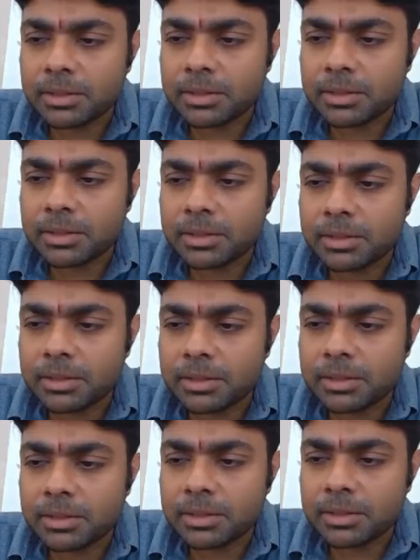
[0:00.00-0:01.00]
so and so
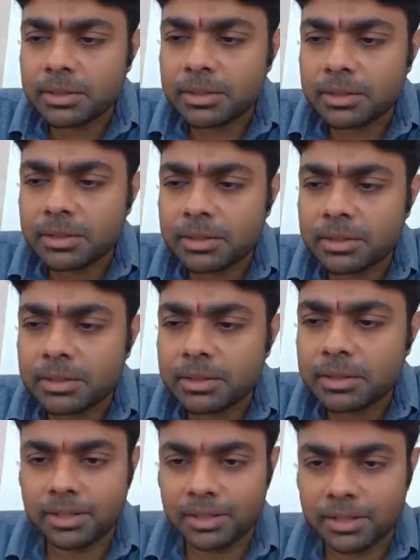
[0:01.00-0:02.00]
ex-ministers, or
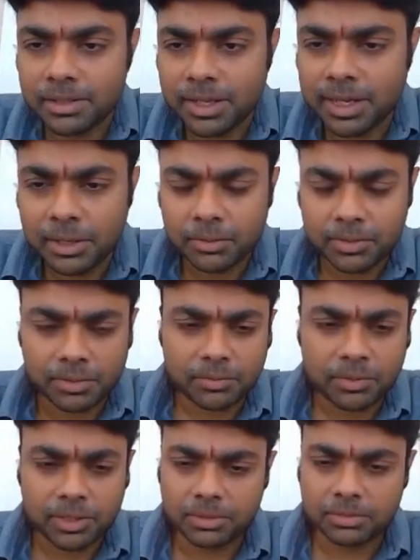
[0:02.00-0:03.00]
at least the aid of
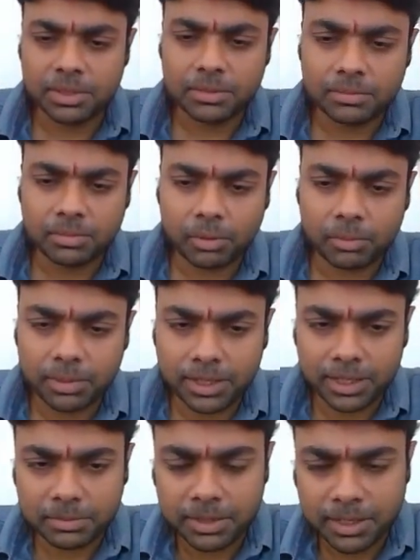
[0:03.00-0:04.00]
someone has been
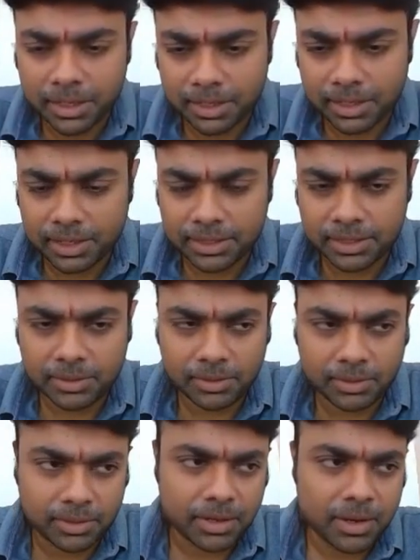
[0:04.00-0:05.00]
property has been attached,
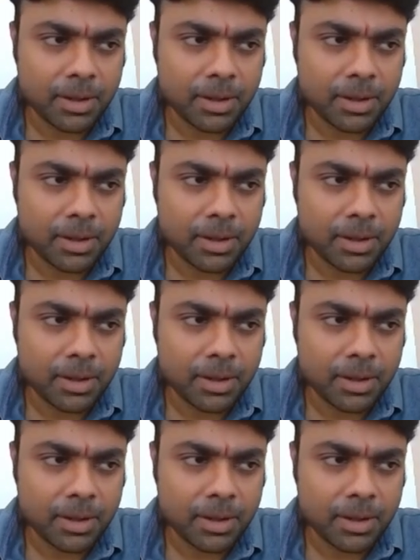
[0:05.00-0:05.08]
or